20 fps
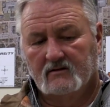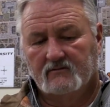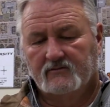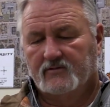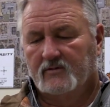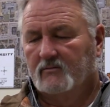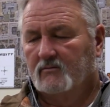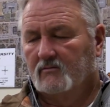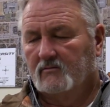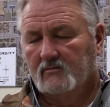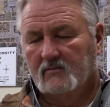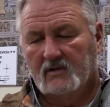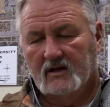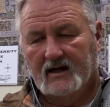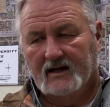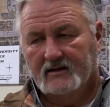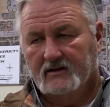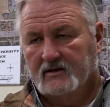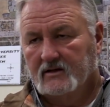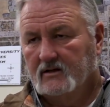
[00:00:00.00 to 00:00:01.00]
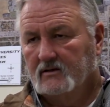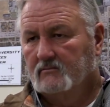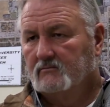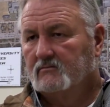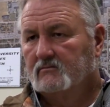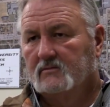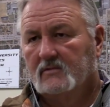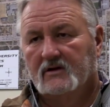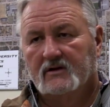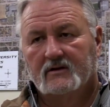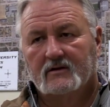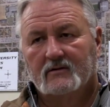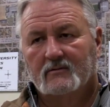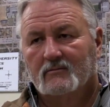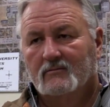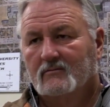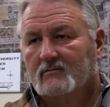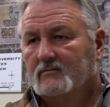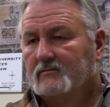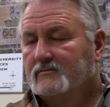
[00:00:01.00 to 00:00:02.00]
from lightning,
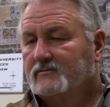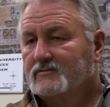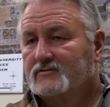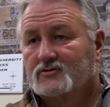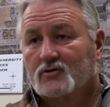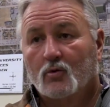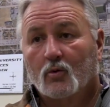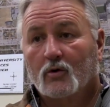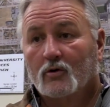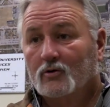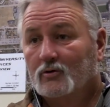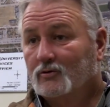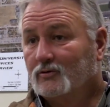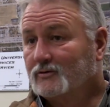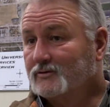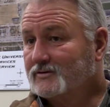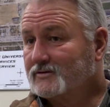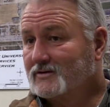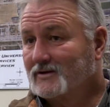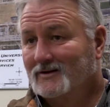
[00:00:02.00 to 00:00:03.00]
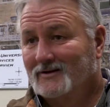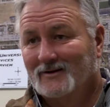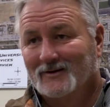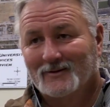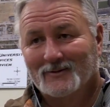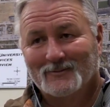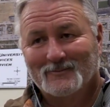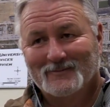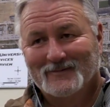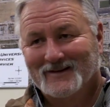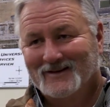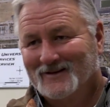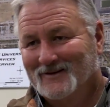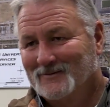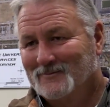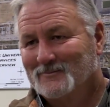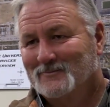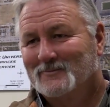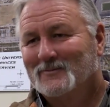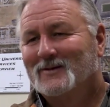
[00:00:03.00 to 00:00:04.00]
squirrels,
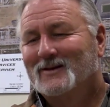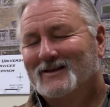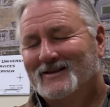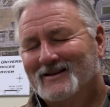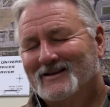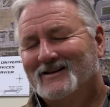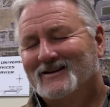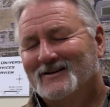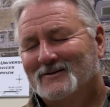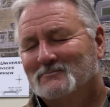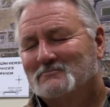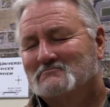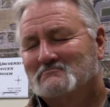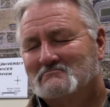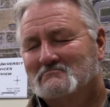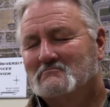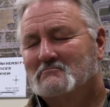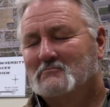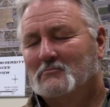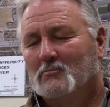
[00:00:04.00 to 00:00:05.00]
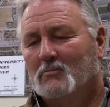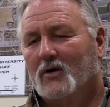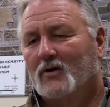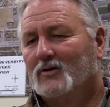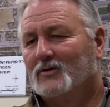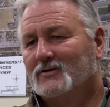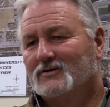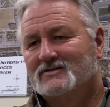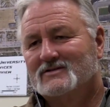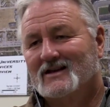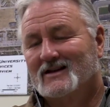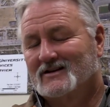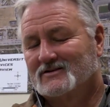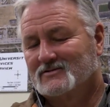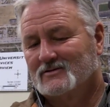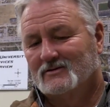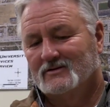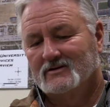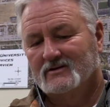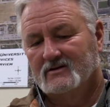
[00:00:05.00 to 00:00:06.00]
yeah. Birds,
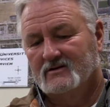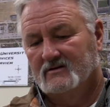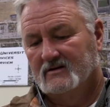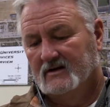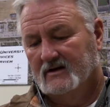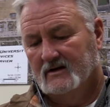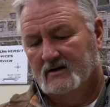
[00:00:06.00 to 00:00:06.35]
actually.